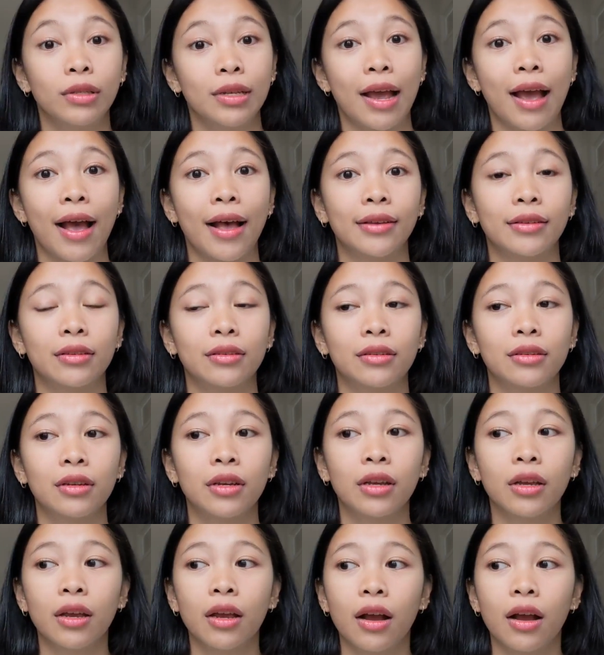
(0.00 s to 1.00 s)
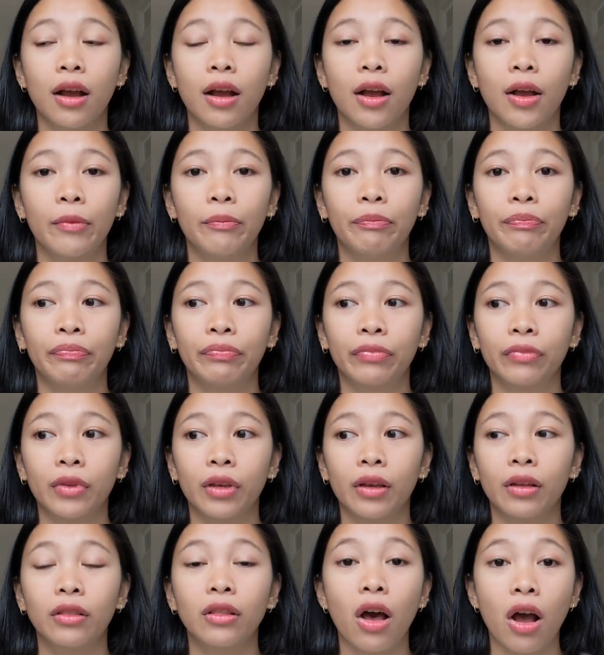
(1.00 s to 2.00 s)
test um,
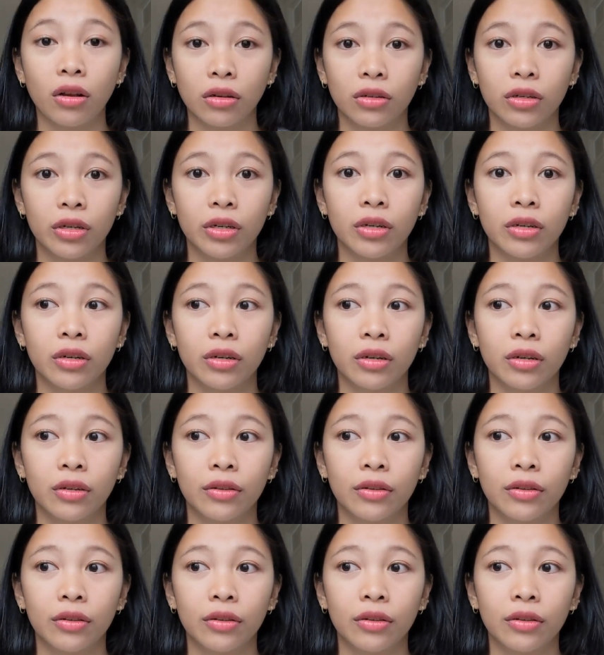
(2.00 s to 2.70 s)
longer.